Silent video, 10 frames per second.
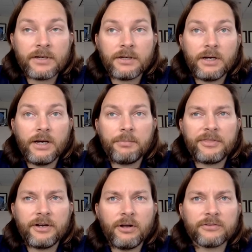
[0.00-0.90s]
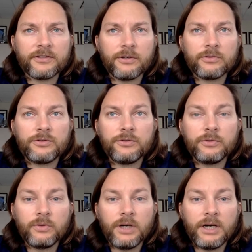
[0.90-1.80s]
but then also
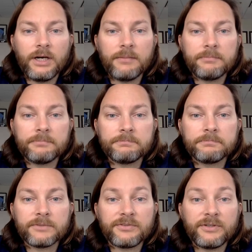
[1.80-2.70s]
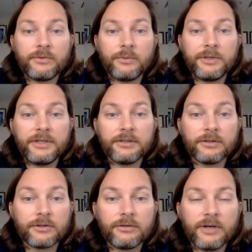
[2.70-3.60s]
to see what we need to
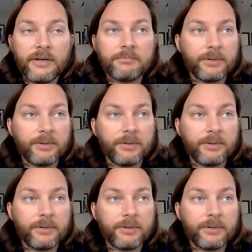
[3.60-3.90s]
learn, right?